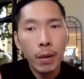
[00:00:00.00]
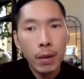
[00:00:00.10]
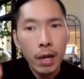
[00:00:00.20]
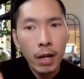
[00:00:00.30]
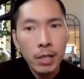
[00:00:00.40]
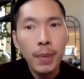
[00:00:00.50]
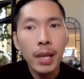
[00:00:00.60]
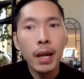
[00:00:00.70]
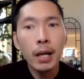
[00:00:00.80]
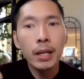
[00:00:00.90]
there's
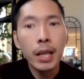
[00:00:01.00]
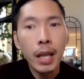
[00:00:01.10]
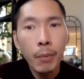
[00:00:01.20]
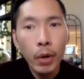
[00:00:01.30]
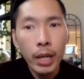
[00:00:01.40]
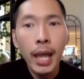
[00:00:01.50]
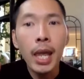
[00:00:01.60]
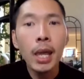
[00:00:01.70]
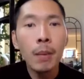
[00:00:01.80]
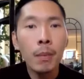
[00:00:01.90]
been a deliberate
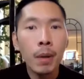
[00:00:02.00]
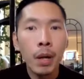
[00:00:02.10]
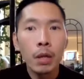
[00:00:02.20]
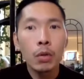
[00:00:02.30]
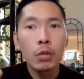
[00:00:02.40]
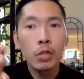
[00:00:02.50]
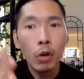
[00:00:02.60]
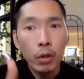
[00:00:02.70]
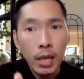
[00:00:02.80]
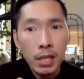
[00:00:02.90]
aim to
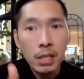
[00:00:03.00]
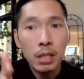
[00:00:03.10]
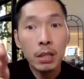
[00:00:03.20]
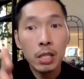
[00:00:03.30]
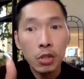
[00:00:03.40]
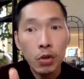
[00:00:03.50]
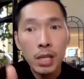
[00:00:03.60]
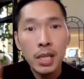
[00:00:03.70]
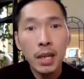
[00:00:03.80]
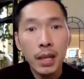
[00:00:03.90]
sow
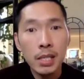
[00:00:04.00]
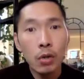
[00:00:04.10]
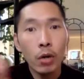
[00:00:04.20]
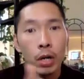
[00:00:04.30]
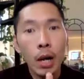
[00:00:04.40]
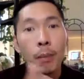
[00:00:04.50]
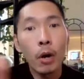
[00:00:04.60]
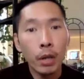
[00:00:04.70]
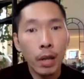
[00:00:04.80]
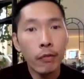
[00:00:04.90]
distrust and discord
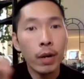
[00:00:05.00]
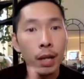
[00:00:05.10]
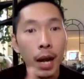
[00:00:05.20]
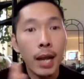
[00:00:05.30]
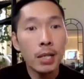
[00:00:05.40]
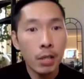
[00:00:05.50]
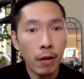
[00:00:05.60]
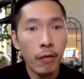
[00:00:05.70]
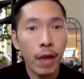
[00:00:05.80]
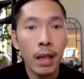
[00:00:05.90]
among different kinds
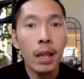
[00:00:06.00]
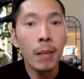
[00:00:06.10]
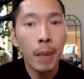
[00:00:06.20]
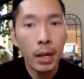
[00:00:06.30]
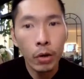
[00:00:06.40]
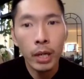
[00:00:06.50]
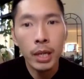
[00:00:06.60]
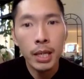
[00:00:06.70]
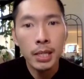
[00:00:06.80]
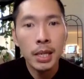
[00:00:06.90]
of ethnic
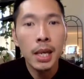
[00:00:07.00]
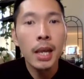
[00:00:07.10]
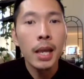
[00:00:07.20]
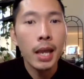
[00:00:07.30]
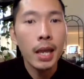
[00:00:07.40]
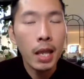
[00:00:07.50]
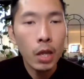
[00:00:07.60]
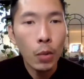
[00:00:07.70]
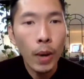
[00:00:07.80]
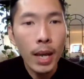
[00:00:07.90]
minorities in
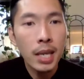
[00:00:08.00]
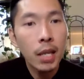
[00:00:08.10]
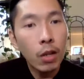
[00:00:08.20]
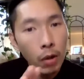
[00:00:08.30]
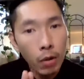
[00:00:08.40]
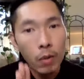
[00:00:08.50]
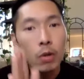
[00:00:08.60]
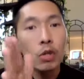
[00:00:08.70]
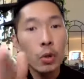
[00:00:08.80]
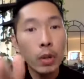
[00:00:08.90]
the US, and
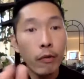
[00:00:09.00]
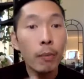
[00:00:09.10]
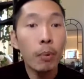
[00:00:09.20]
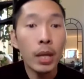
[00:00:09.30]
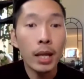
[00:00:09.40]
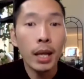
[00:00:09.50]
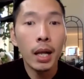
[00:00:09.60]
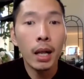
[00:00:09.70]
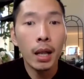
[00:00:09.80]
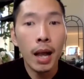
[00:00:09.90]
usually for
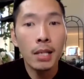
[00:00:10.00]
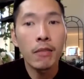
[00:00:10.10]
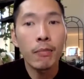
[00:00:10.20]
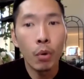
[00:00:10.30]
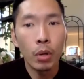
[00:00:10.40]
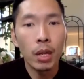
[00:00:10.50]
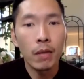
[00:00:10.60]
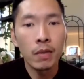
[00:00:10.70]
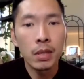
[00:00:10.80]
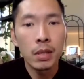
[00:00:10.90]
political kinds of
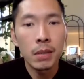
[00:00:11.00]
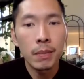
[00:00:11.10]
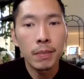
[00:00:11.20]
motives.